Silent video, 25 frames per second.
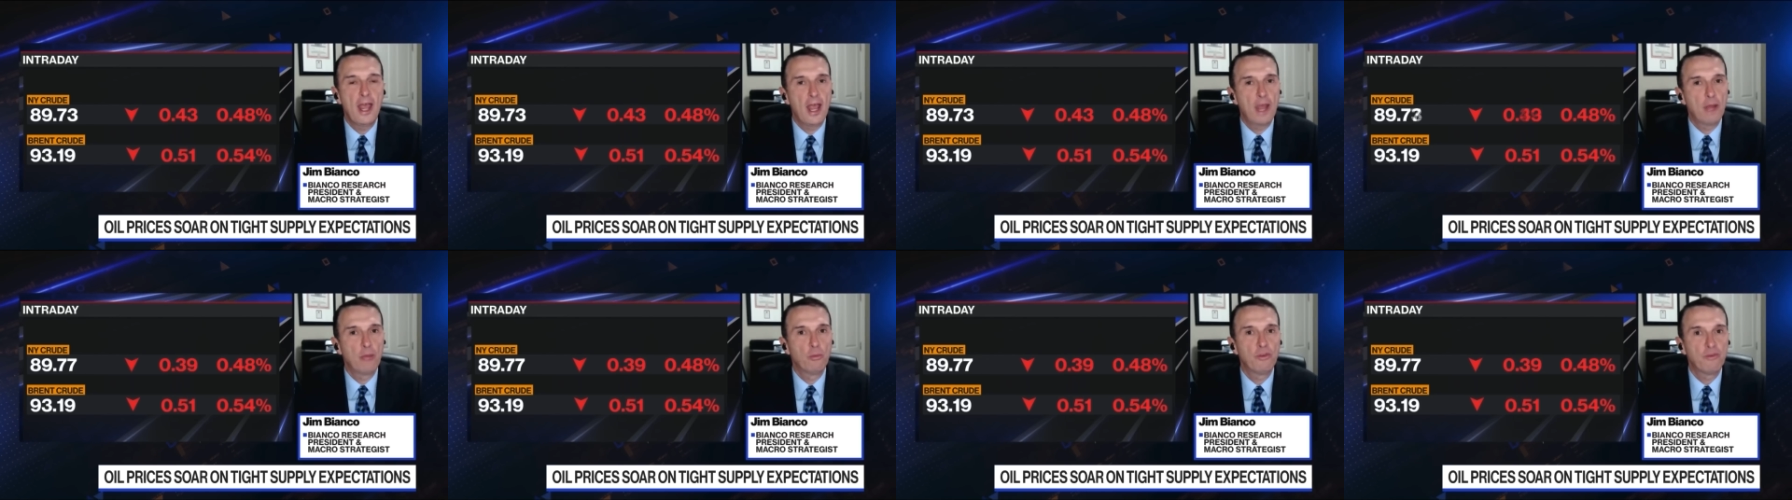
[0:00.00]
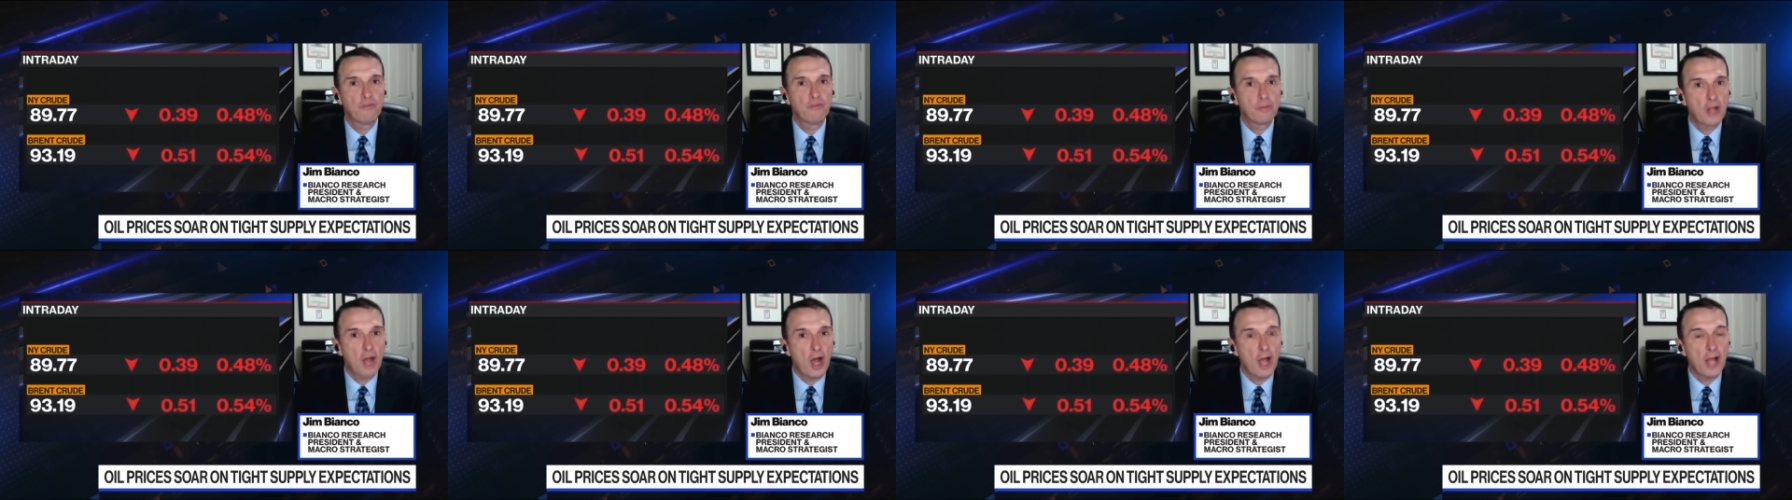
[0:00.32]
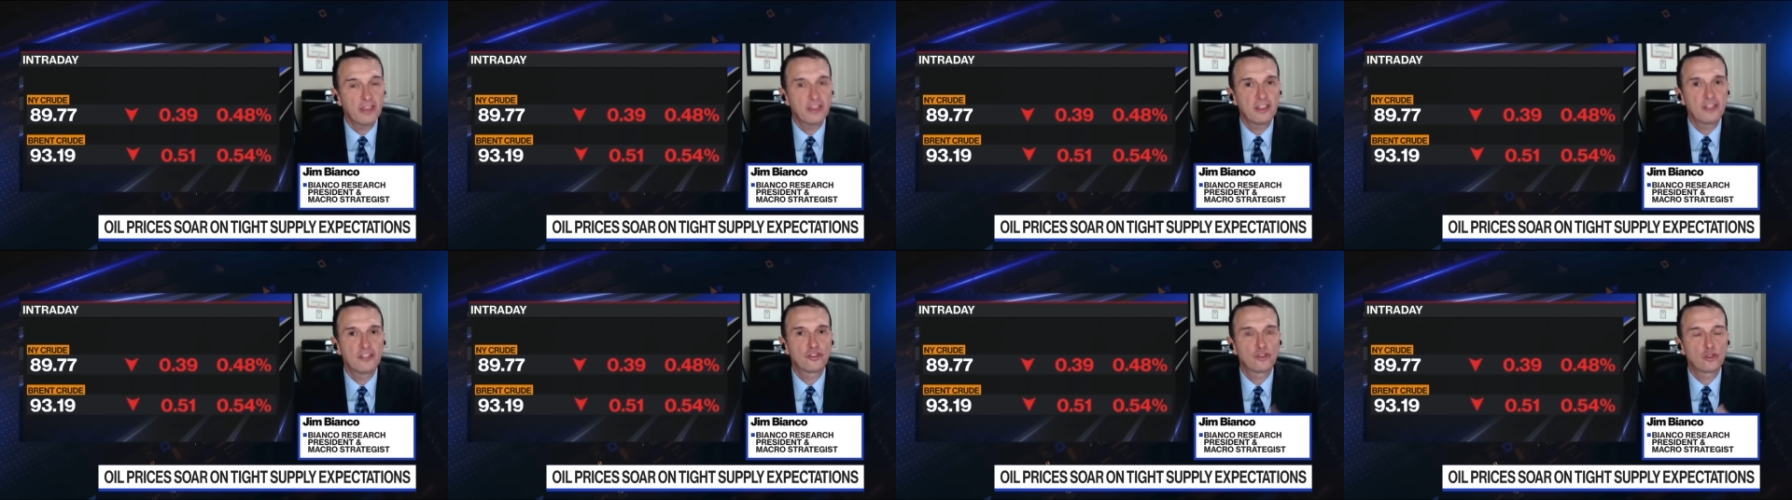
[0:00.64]
And we've
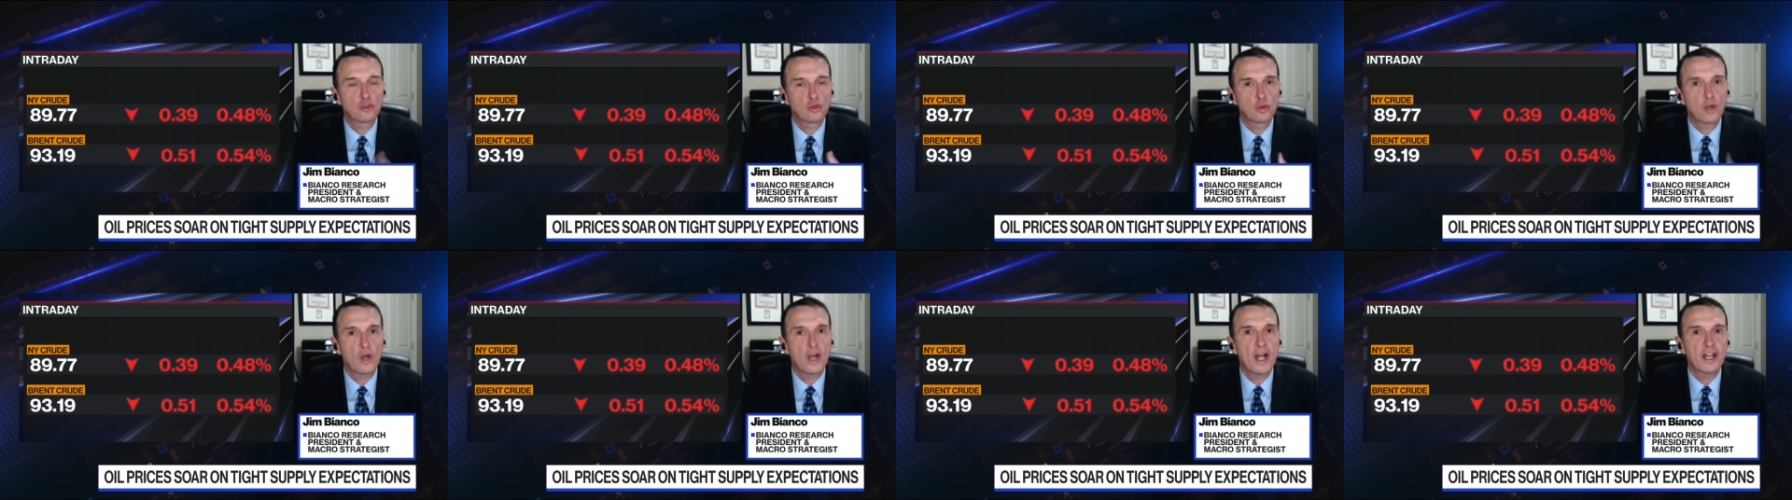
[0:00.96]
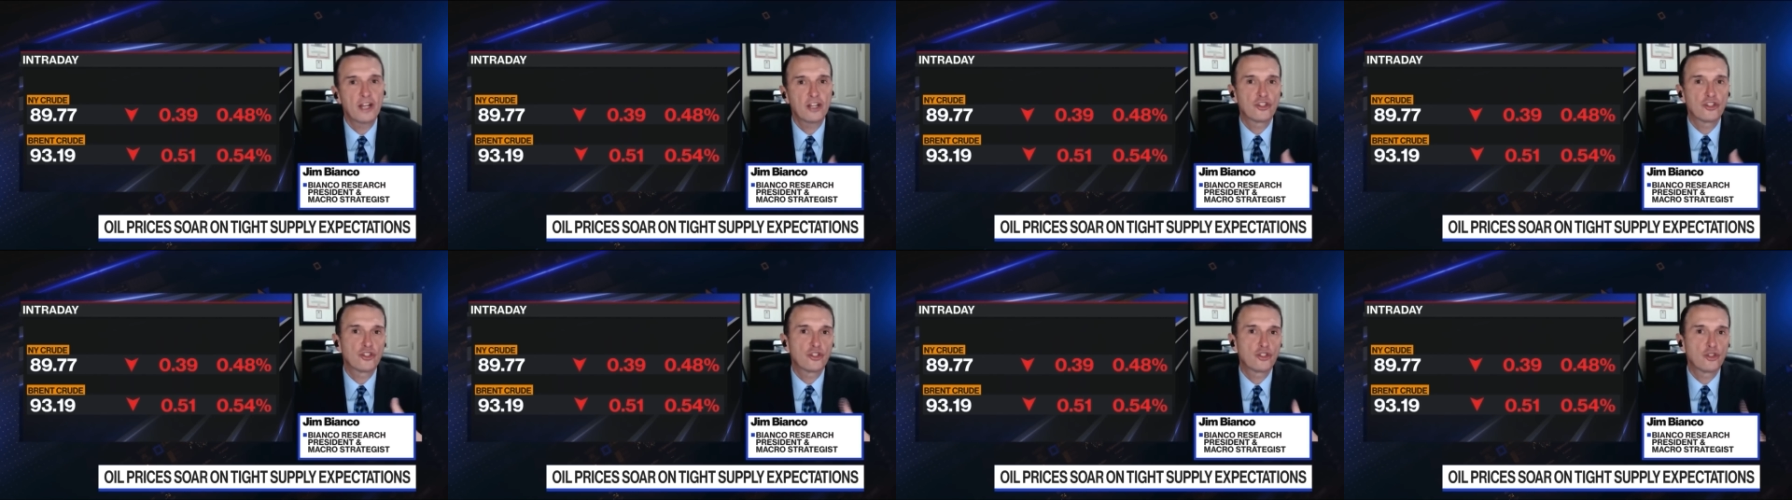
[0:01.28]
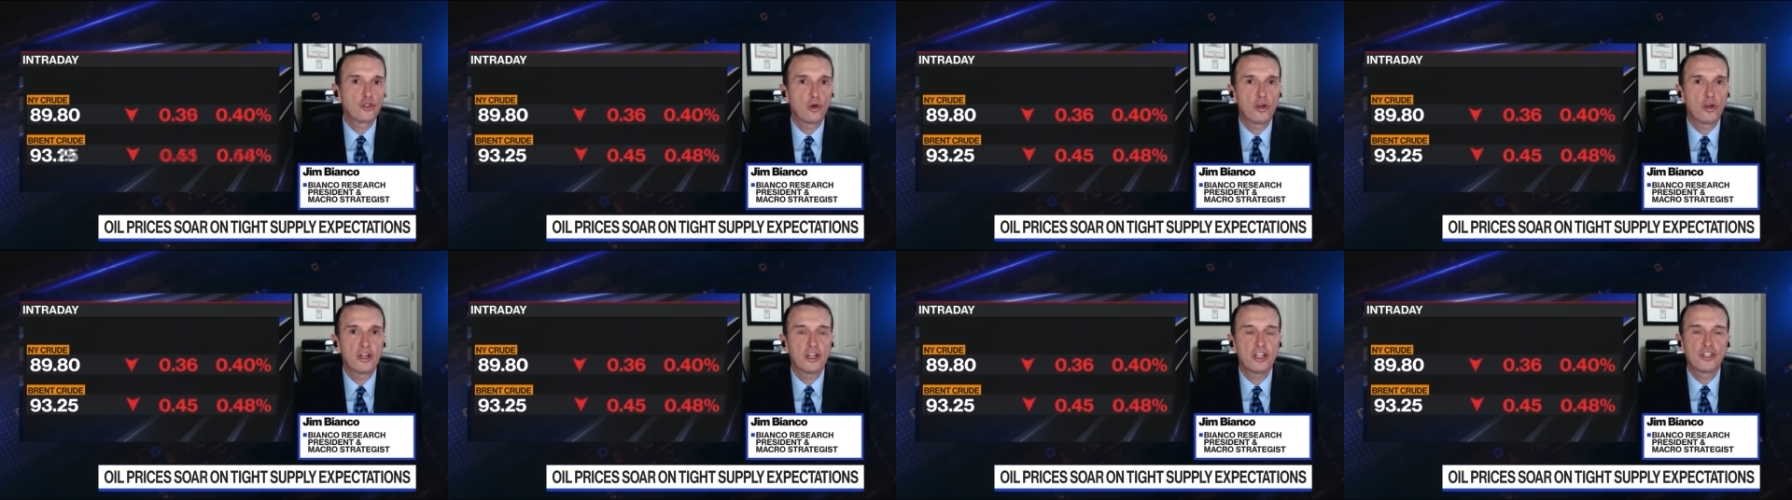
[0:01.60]
got this chronic
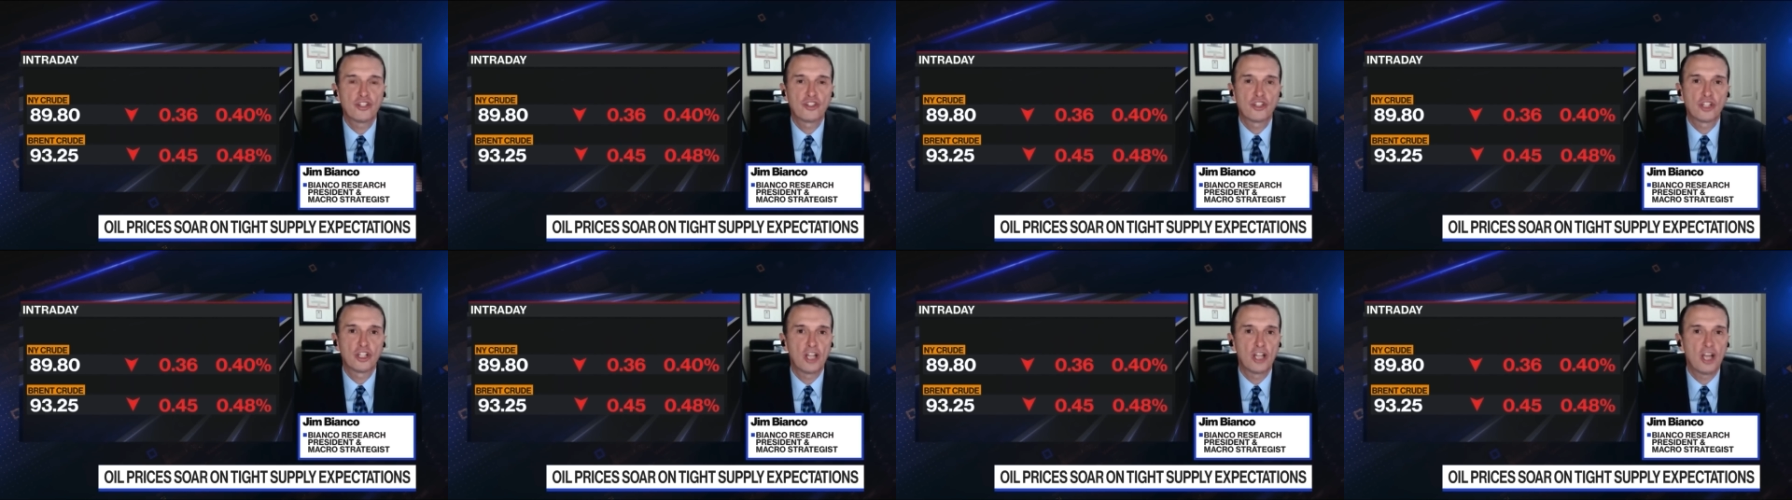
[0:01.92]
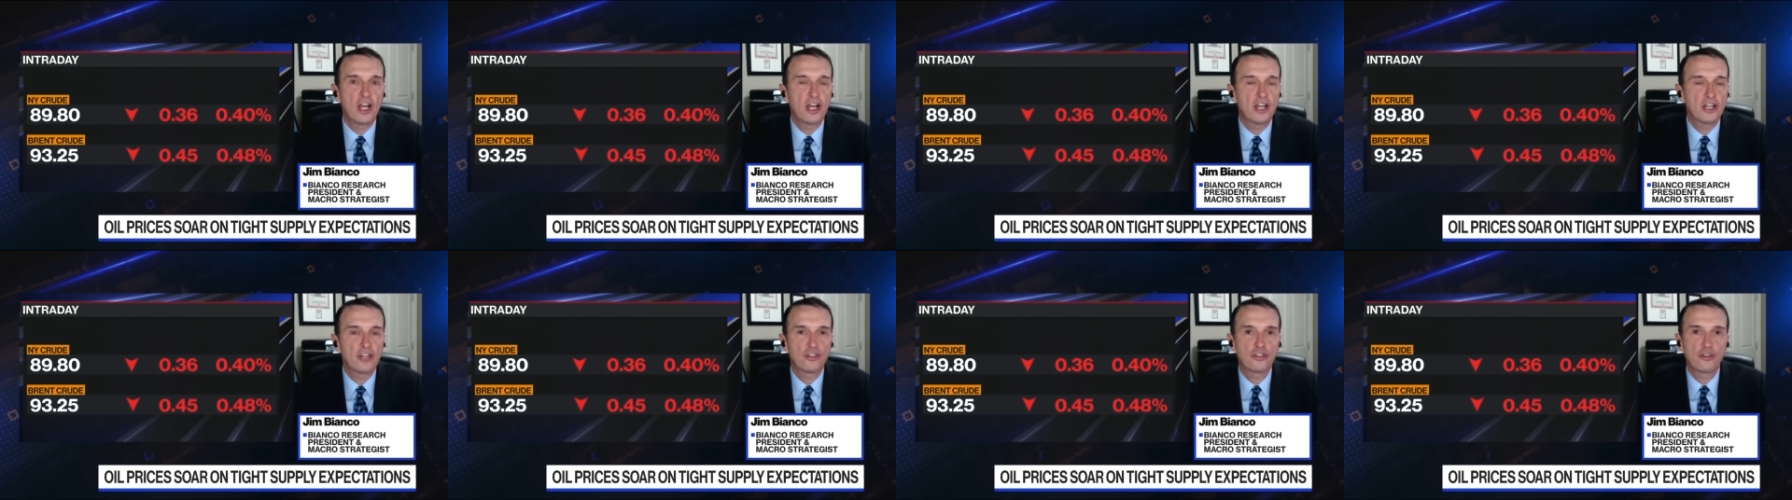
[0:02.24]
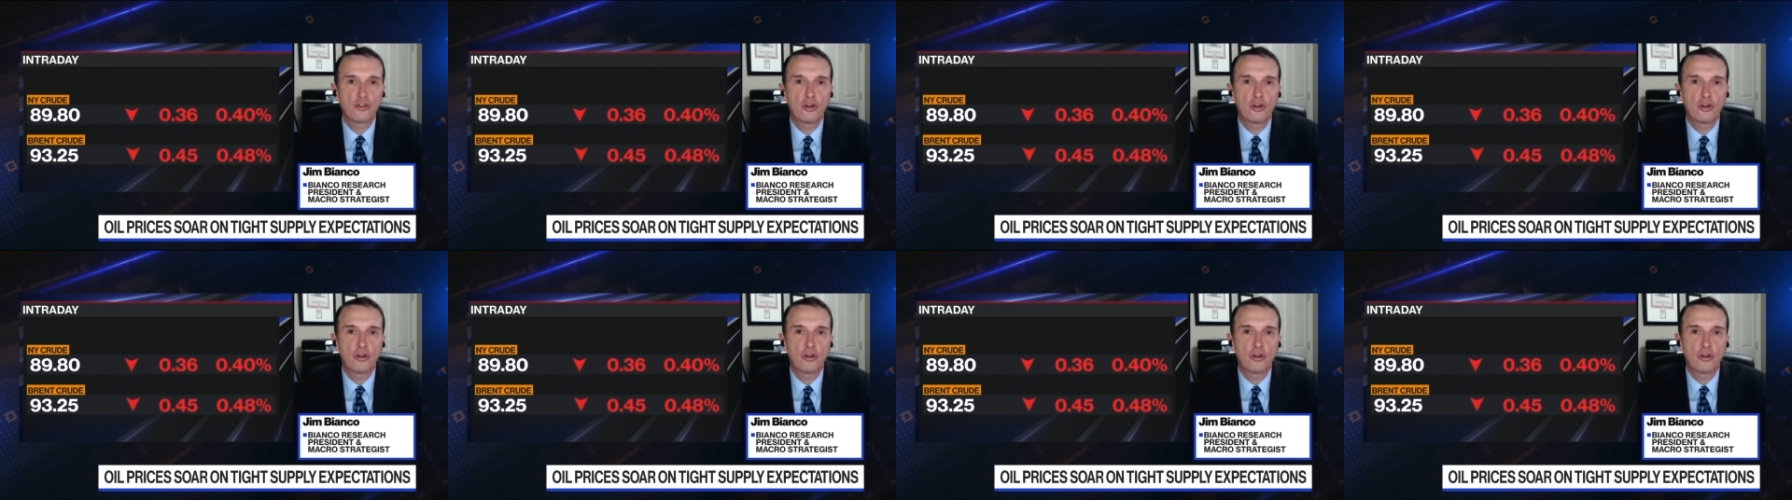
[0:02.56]
shortage glut,